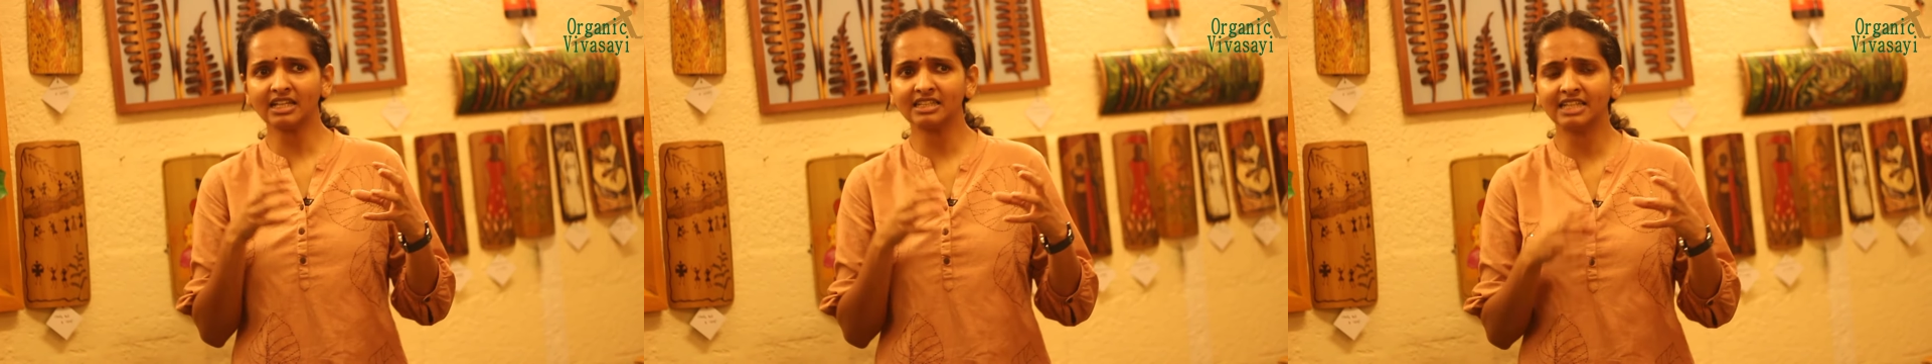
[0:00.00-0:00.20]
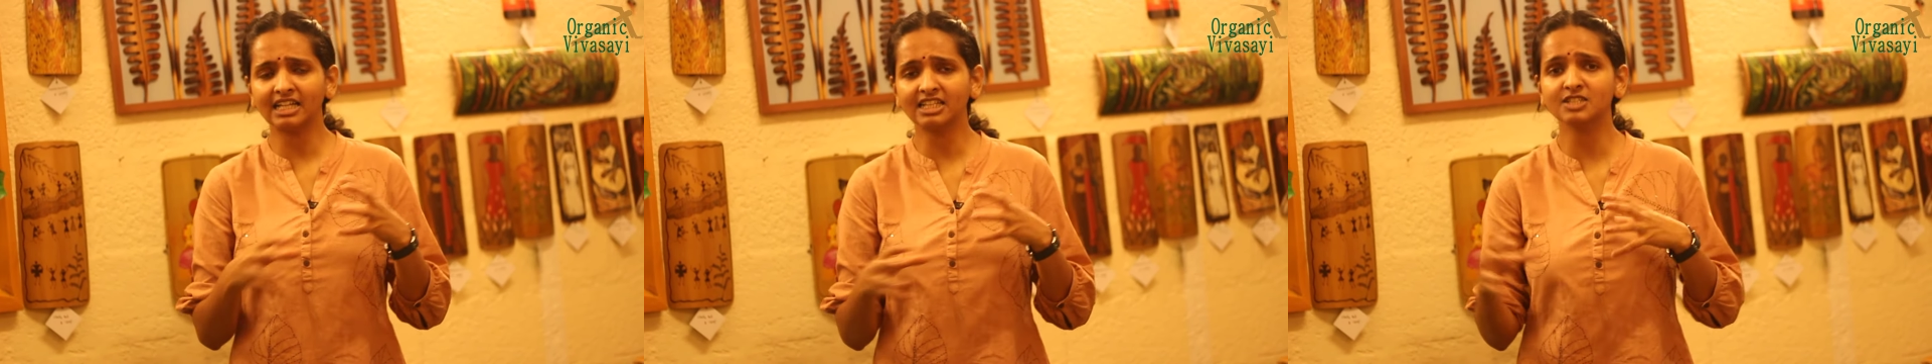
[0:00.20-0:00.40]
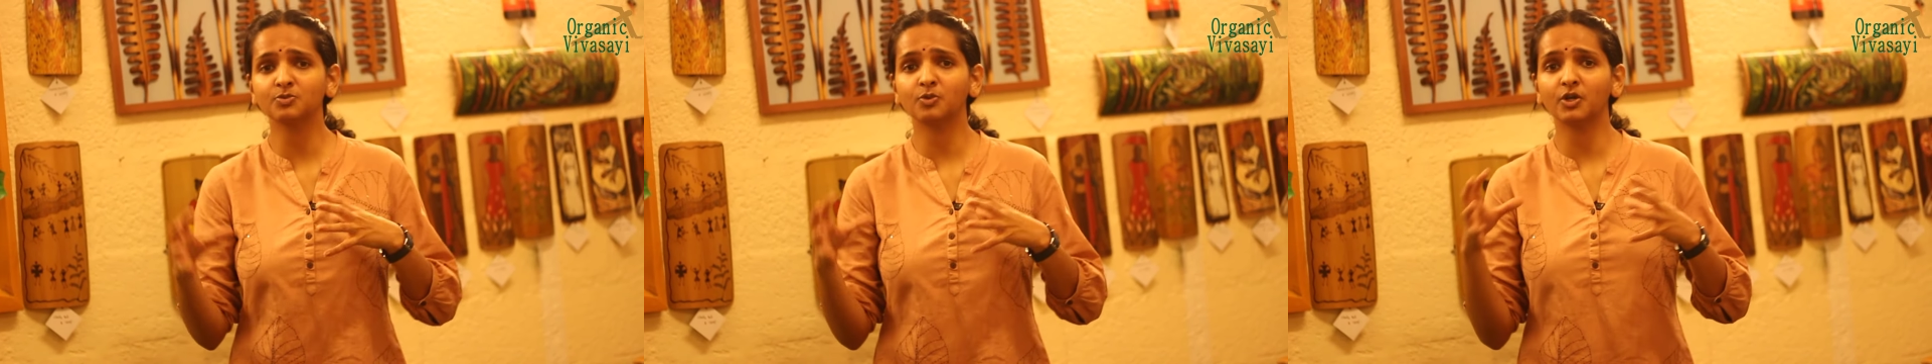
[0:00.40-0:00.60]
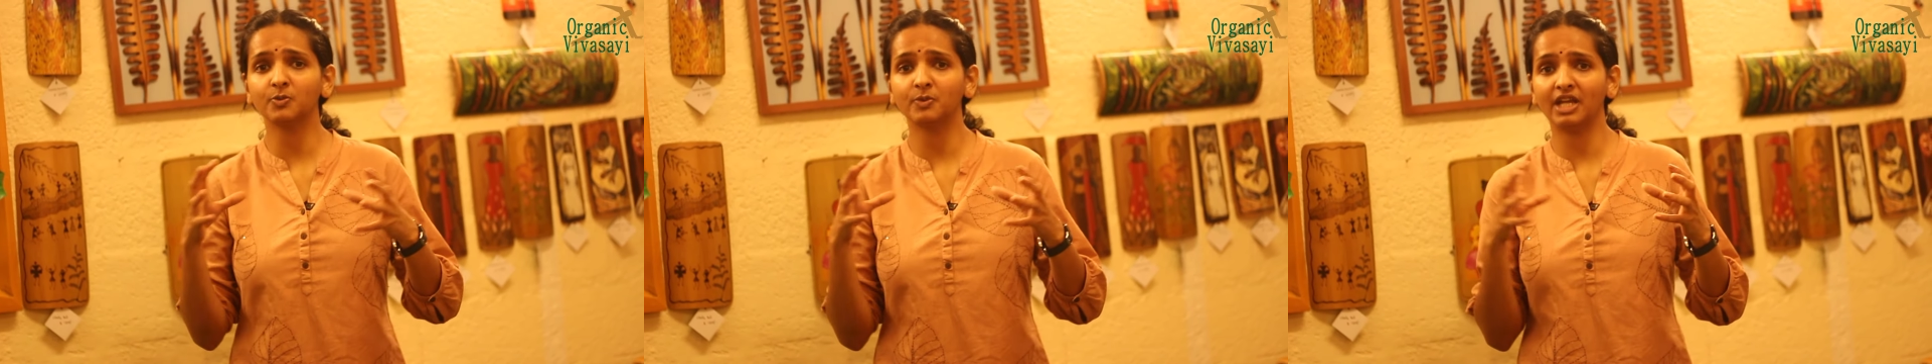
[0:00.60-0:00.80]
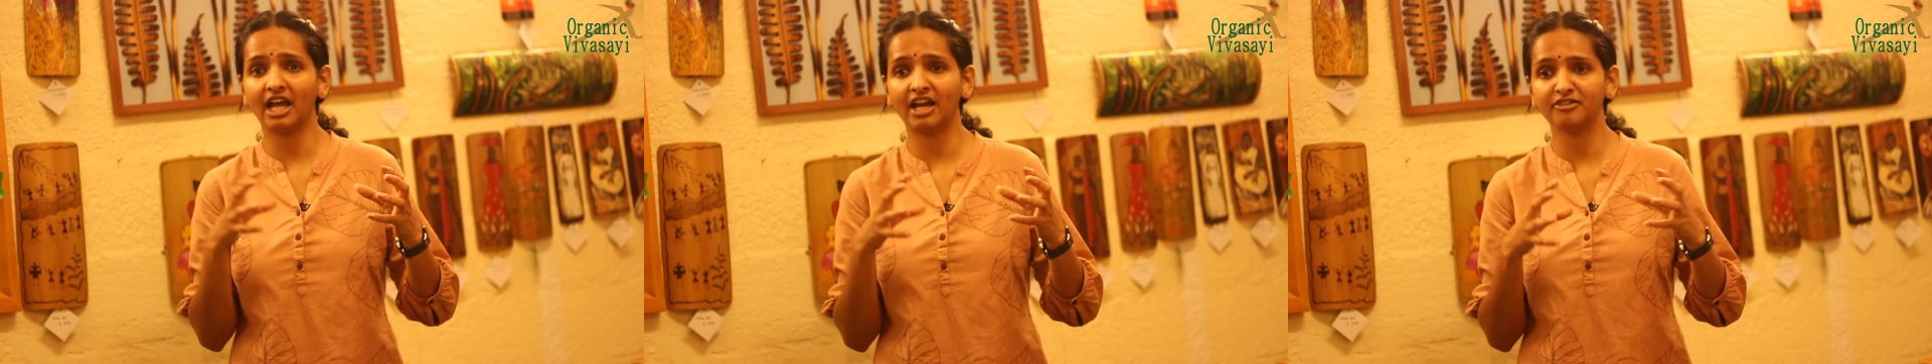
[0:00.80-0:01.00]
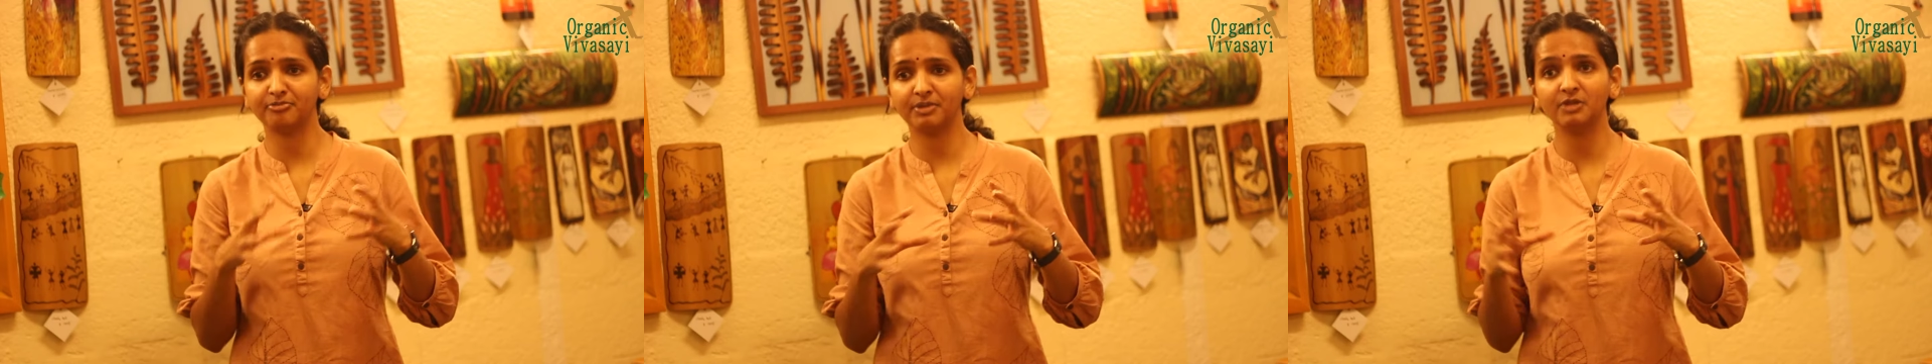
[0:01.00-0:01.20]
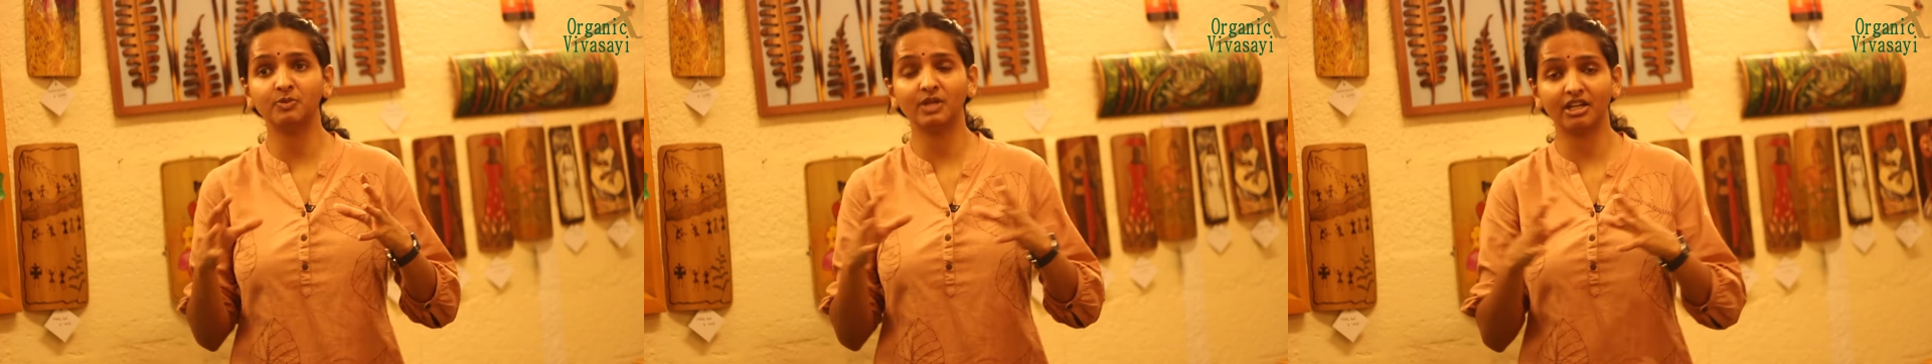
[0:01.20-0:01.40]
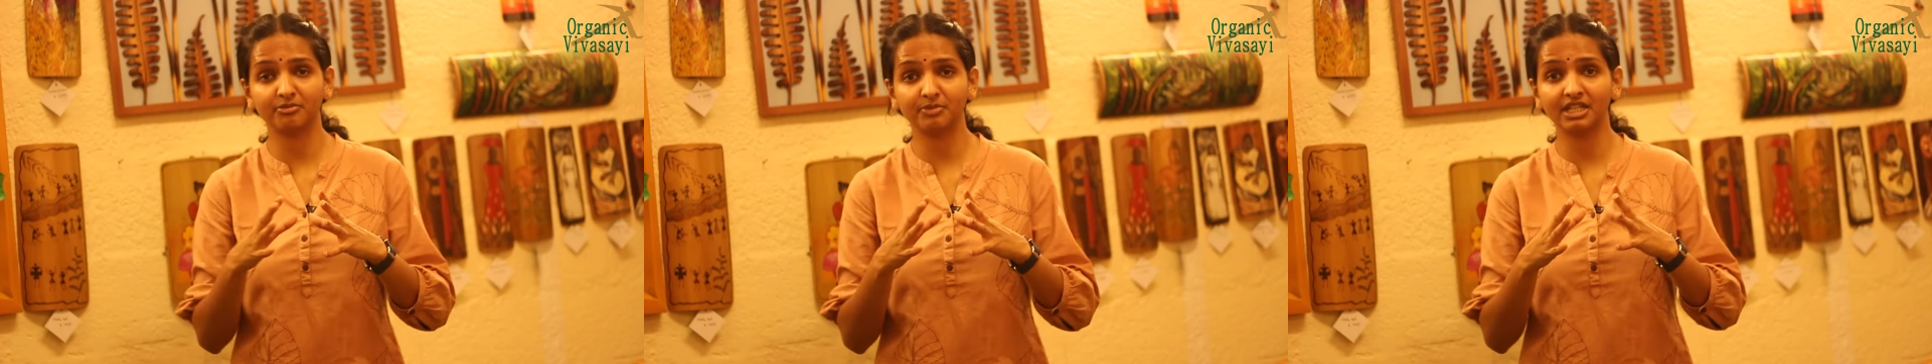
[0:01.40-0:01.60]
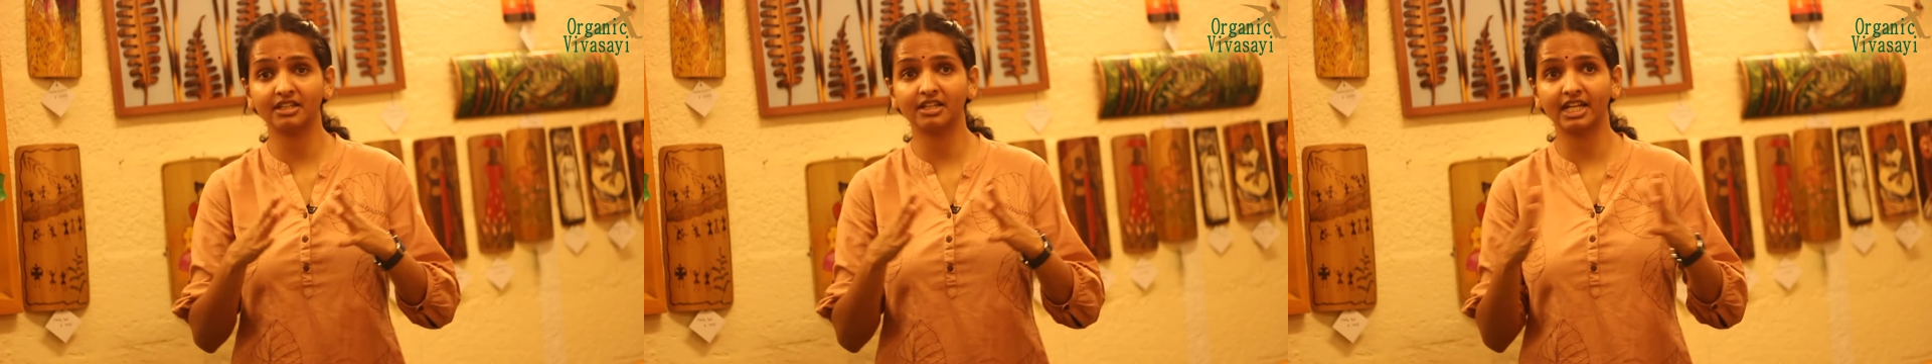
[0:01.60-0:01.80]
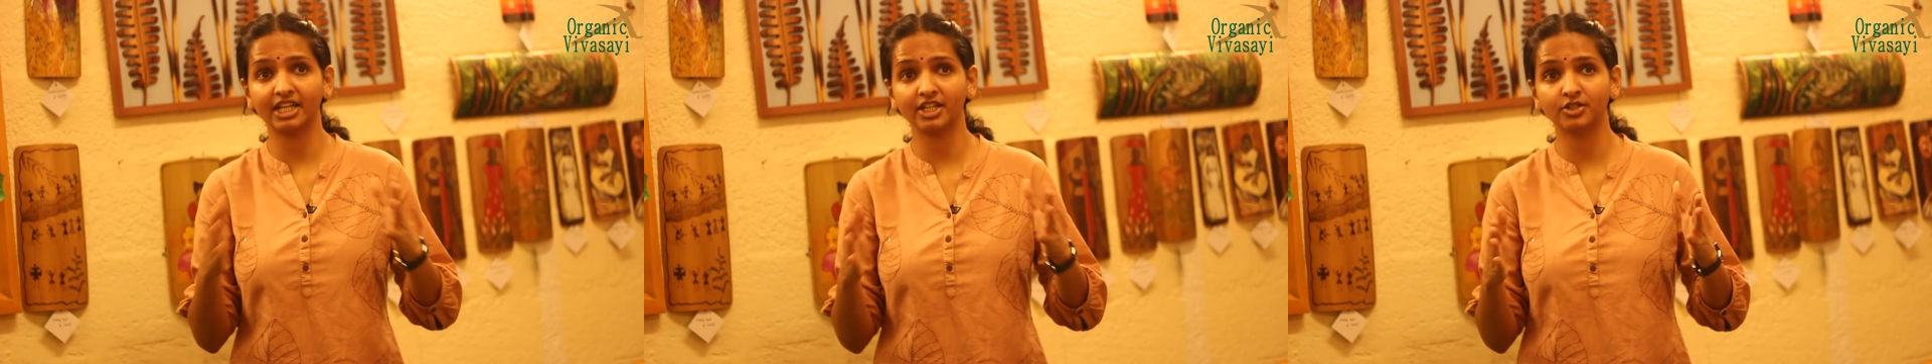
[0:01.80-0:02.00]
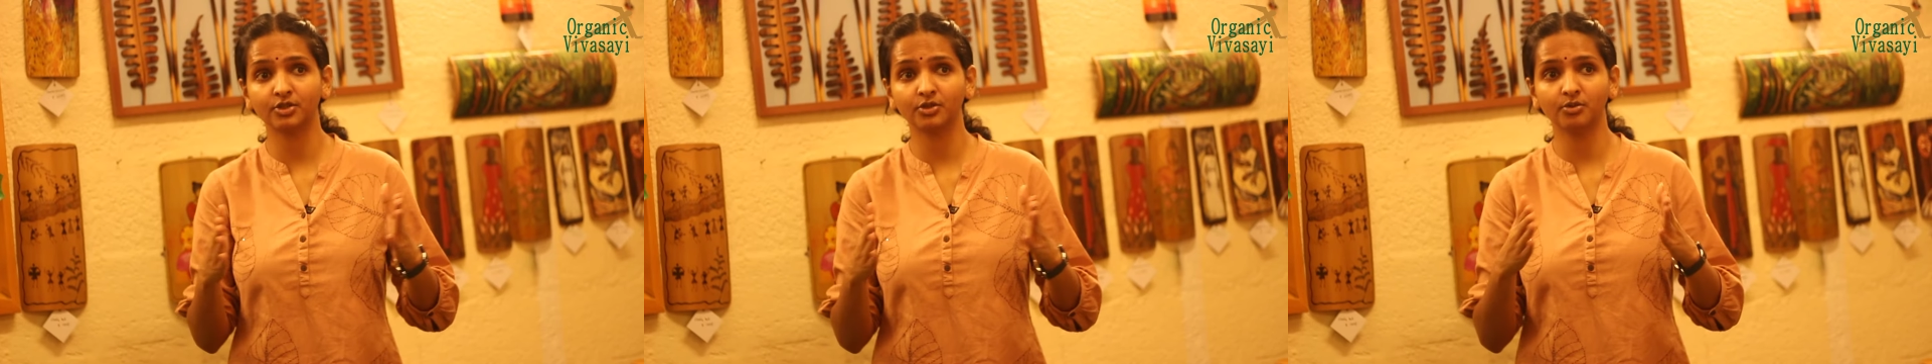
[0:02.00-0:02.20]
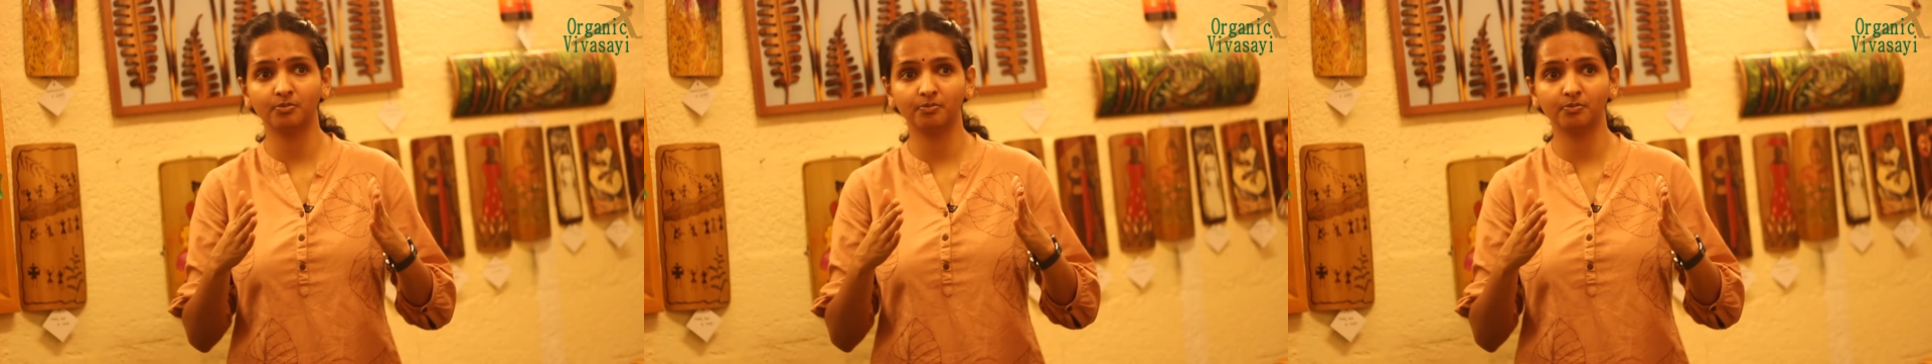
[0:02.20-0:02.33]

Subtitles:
that is what we have been trying to